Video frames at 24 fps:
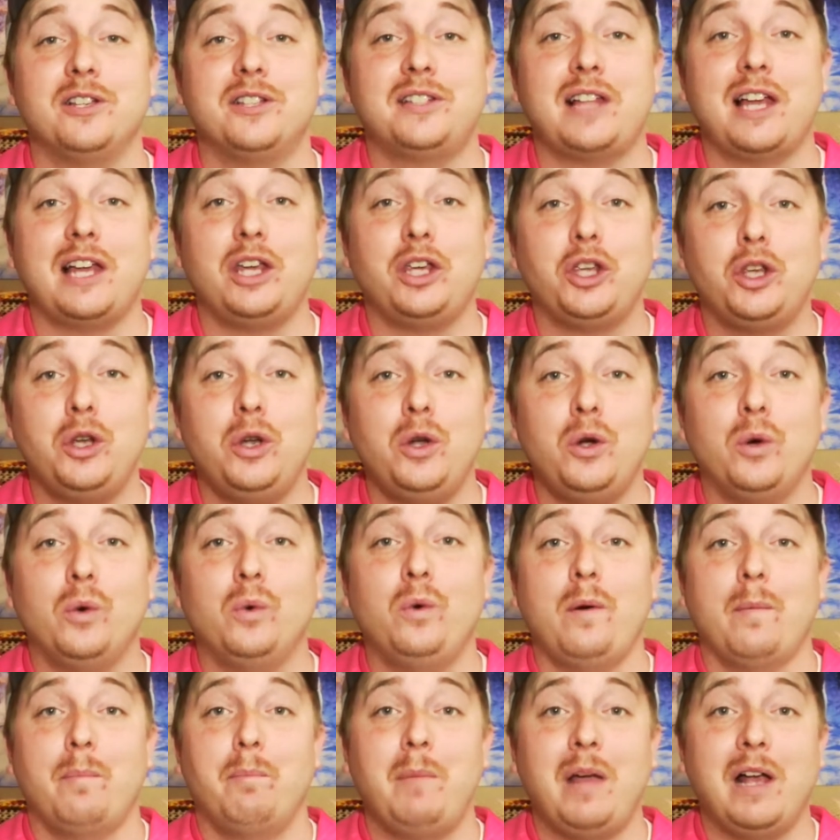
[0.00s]
that
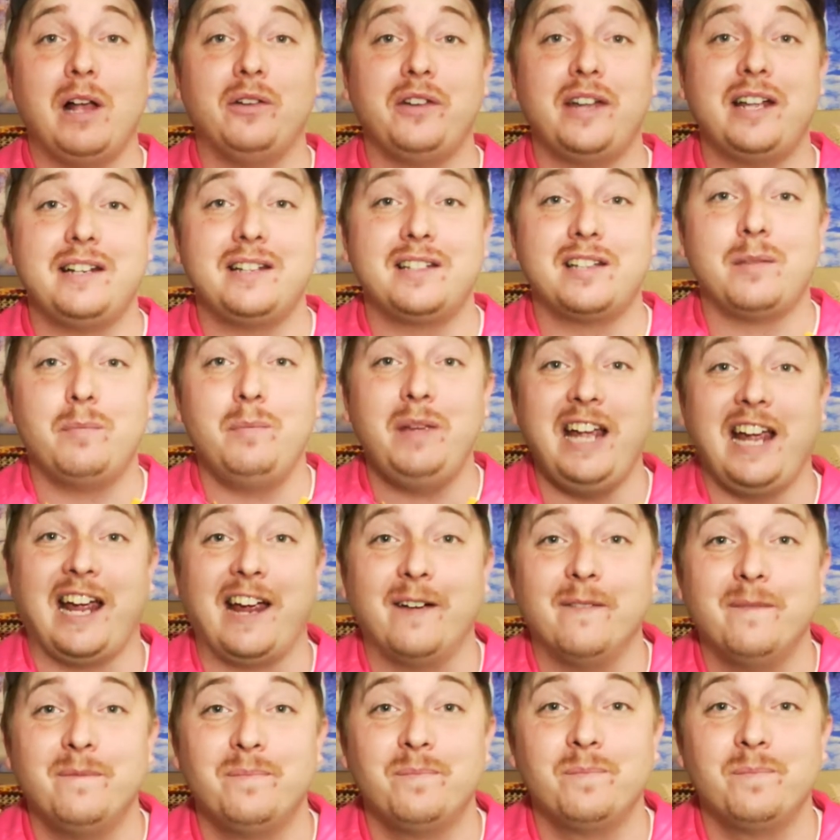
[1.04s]
you mailed in to me.